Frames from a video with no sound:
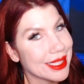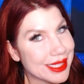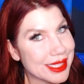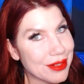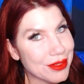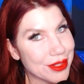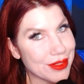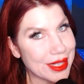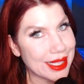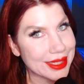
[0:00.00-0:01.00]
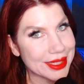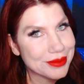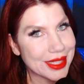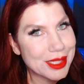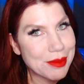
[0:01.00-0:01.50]
is never the
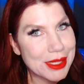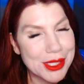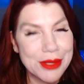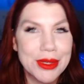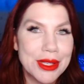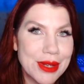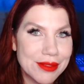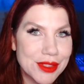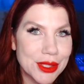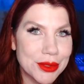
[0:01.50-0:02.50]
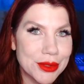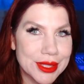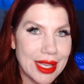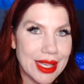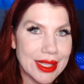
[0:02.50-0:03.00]
finale, especially when you have children
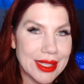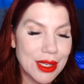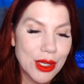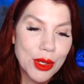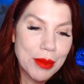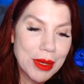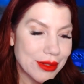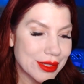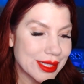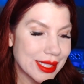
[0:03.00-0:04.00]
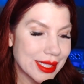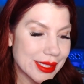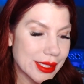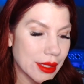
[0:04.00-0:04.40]
children. And that co parenting is a